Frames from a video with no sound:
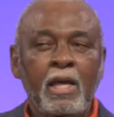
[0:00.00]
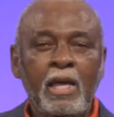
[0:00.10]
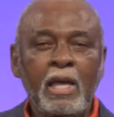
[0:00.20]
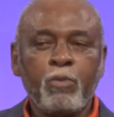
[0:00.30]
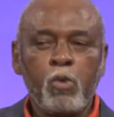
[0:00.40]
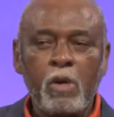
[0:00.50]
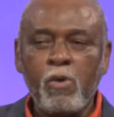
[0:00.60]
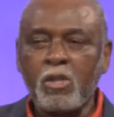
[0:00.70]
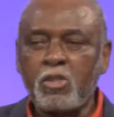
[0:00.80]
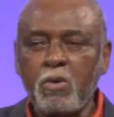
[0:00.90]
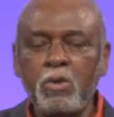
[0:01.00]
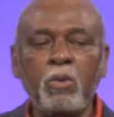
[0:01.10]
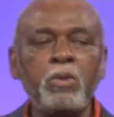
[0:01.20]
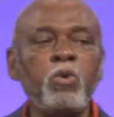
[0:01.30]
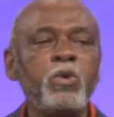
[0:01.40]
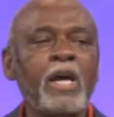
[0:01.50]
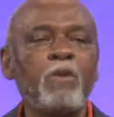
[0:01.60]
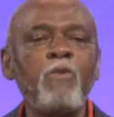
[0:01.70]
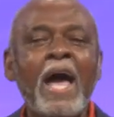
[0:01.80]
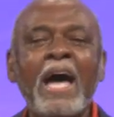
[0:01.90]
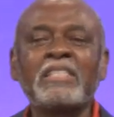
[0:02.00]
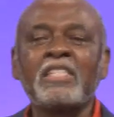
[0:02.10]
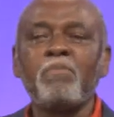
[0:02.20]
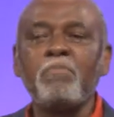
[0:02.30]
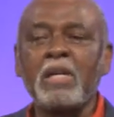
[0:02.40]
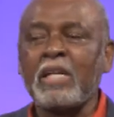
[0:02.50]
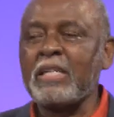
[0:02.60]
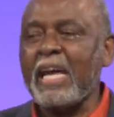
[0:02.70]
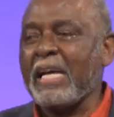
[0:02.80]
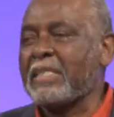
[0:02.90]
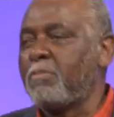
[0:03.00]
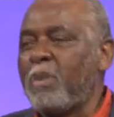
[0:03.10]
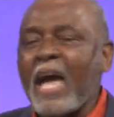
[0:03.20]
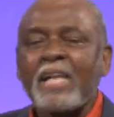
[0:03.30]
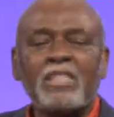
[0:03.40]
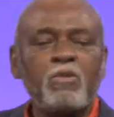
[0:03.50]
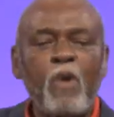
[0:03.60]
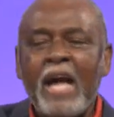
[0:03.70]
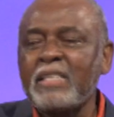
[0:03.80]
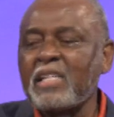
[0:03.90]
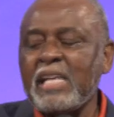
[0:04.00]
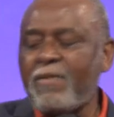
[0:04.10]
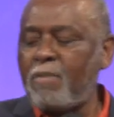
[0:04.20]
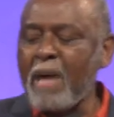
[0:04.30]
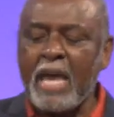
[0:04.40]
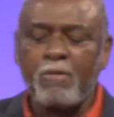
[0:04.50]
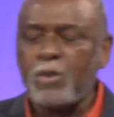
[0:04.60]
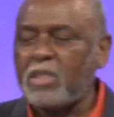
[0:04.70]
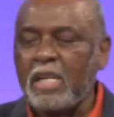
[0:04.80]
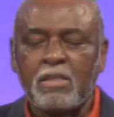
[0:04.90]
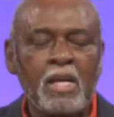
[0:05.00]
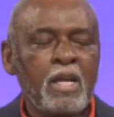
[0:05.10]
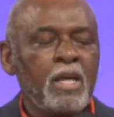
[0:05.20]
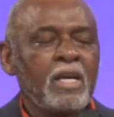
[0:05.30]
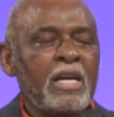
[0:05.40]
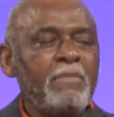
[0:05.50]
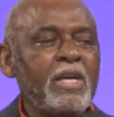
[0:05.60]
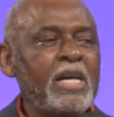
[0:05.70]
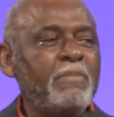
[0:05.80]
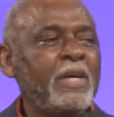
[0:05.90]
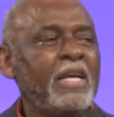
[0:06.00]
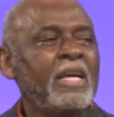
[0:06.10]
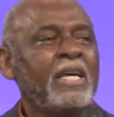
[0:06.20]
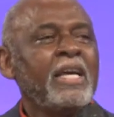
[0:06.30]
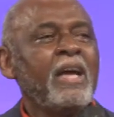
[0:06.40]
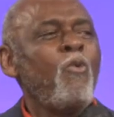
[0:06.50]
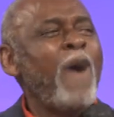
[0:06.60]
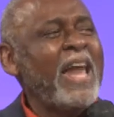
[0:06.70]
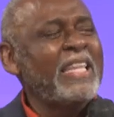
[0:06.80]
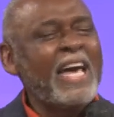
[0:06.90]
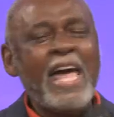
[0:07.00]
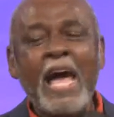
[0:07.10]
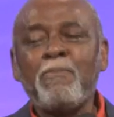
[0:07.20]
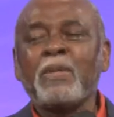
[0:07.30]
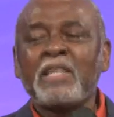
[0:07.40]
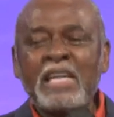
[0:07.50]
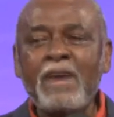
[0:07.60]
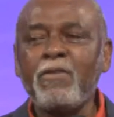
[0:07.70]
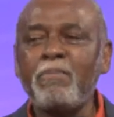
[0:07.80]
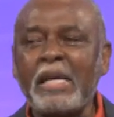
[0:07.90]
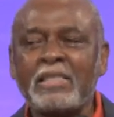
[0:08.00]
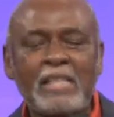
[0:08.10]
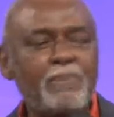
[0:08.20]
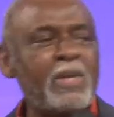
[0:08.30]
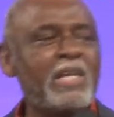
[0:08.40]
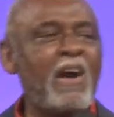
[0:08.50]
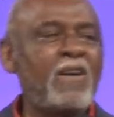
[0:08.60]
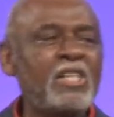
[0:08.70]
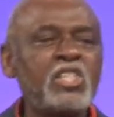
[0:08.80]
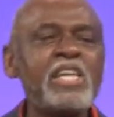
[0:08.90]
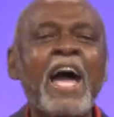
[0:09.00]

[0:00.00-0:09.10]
After World War II, you, you, you had a rise in the middle class and blacks and whites, and everybody was just coming up. Why did that happen? Government, something called a GI